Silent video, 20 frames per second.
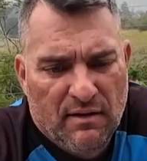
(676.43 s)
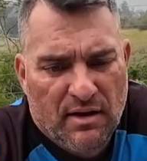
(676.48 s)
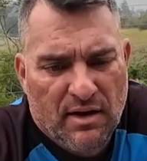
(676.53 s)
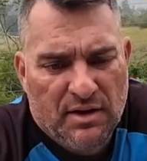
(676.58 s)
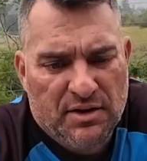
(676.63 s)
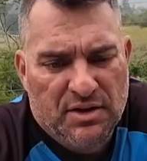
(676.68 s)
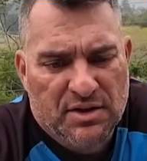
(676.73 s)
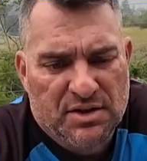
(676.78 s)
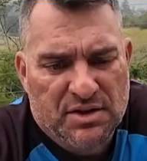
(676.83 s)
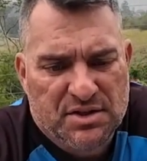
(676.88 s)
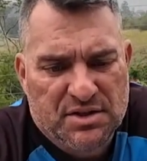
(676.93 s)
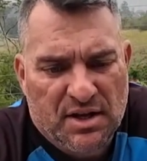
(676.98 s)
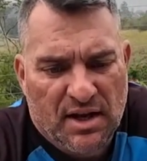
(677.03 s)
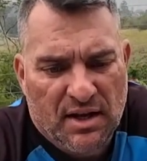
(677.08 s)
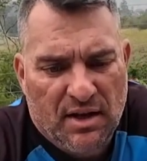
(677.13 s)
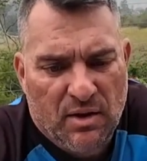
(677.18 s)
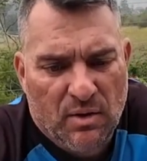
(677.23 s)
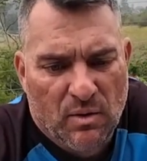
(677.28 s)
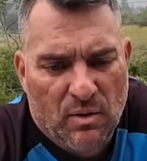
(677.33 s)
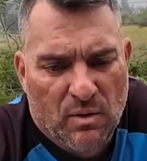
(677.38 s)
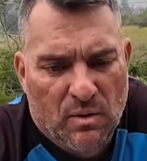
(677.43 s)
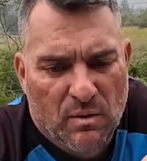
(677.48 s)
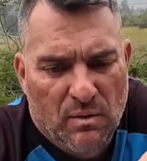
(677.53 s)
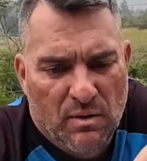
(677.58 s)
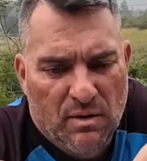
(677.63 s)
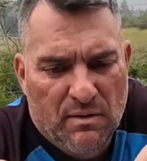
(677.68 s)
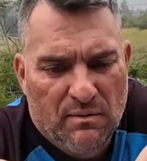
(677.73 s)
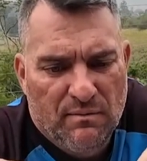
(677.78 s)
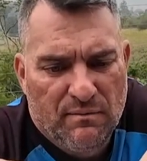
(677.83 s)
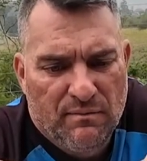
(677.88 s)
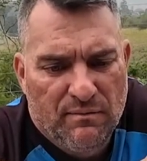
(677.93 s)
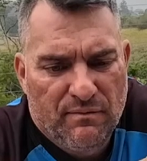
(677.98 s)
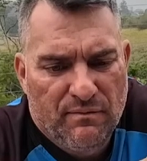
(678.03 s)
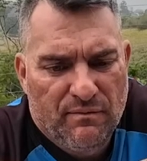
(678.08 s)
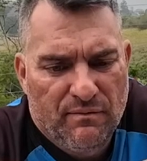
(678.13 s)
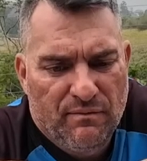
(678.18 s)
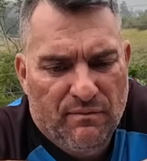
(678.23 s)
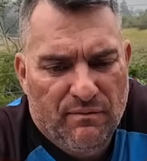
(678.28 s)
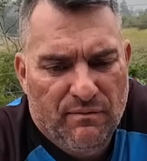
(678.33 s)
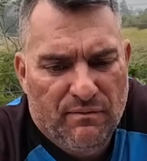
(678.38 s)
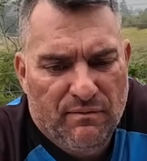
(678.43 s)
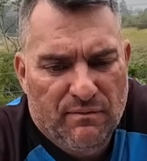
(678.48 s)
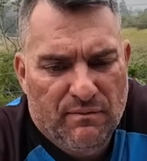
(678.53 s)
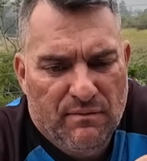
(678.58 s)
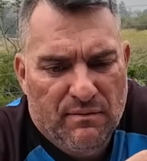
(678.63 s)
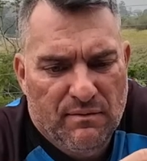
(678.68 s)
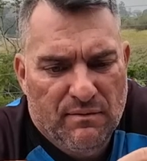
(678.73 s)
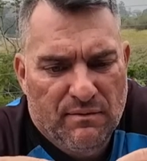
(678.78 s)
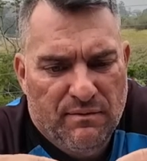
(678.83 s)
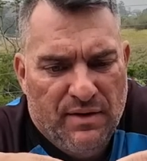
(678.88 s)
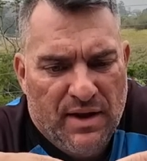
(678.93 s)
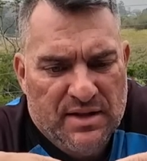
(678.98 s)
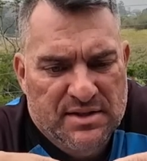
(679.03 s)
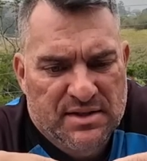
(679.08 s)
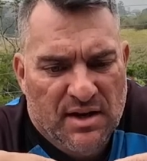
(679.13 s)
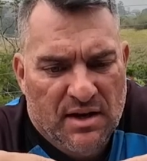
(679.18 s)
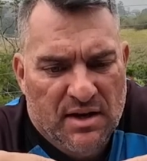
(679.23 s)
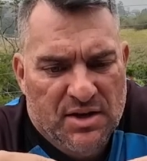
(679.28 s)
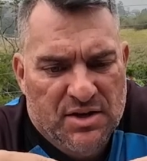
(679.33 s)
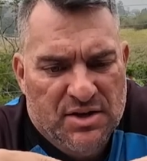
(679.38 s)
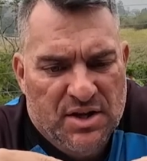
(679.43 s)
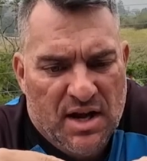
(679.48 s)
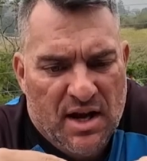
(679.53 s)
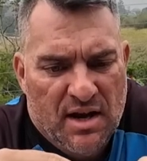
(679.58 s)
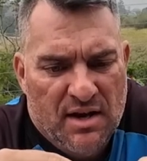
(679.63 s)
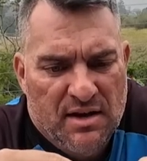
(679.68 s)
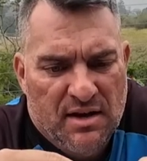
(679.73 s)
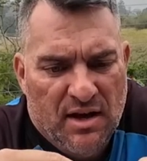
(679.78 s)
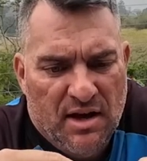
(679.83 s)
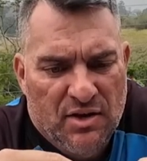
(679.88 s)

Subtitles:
and you just take your flat-sided shad